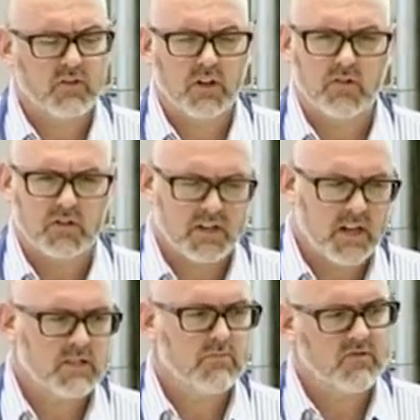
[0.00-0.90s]
It covers
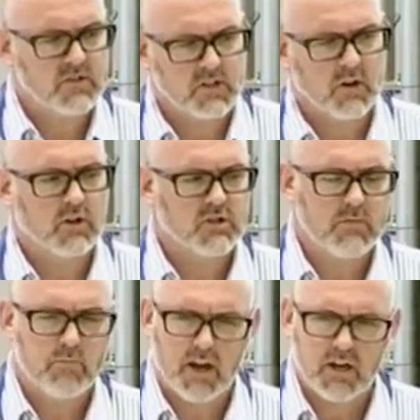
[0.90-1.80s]
anatomy, physiology,
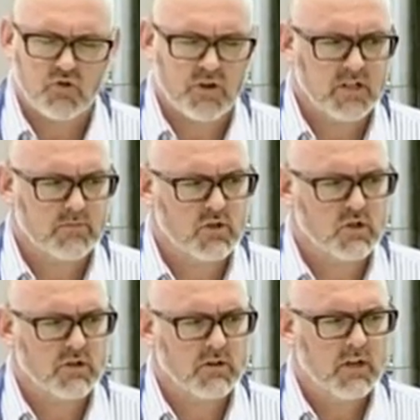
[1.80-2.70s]
pain
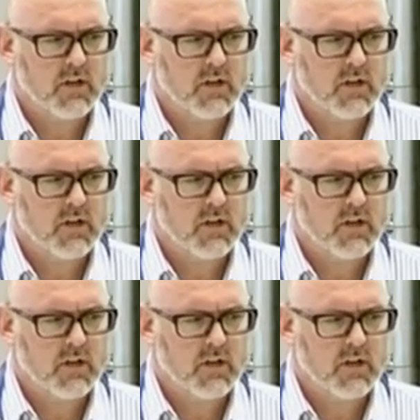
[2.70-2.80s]
transmission,